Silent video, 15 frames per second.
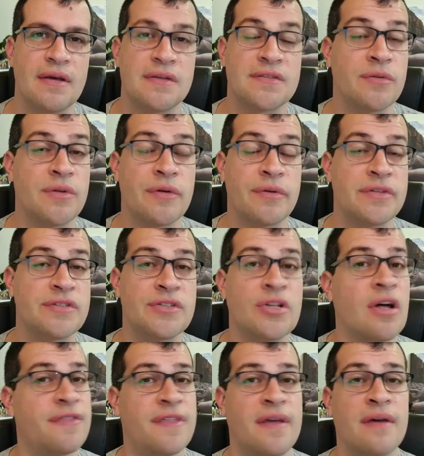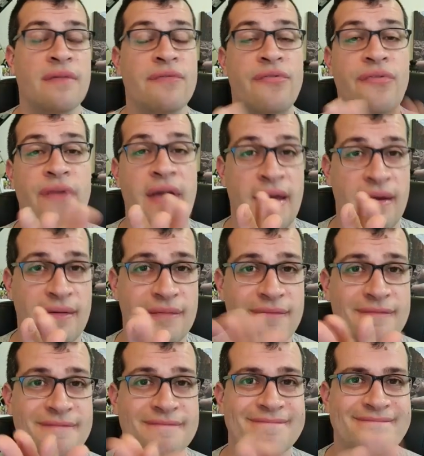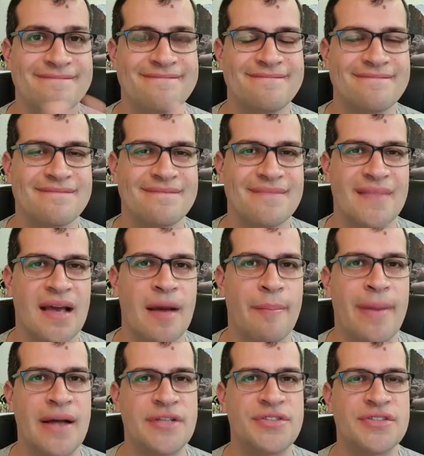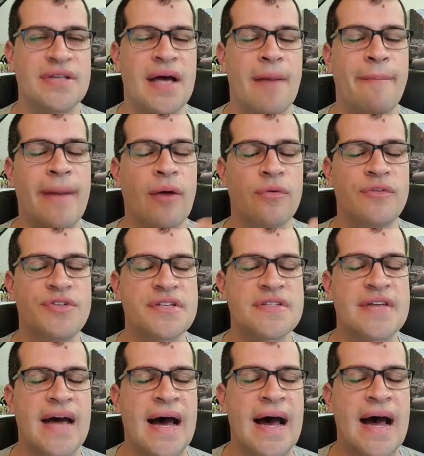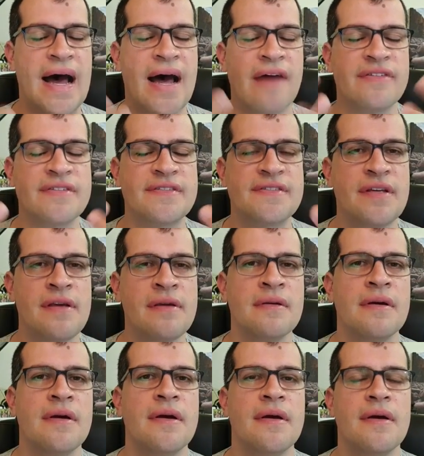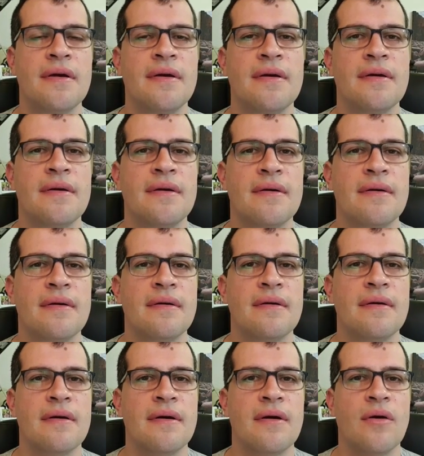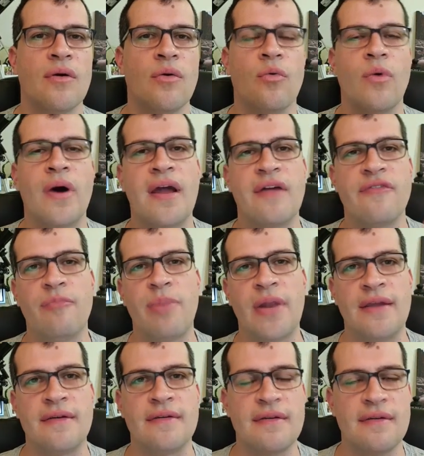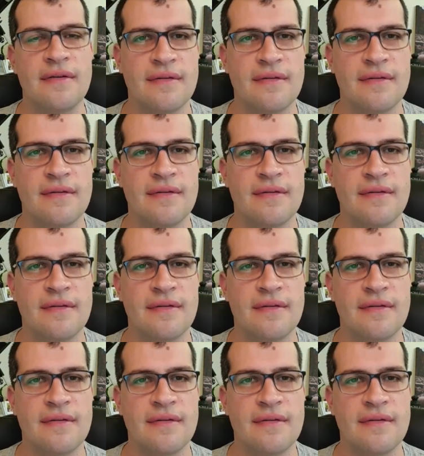So there is nothing unfair about just harvesting what I've planted.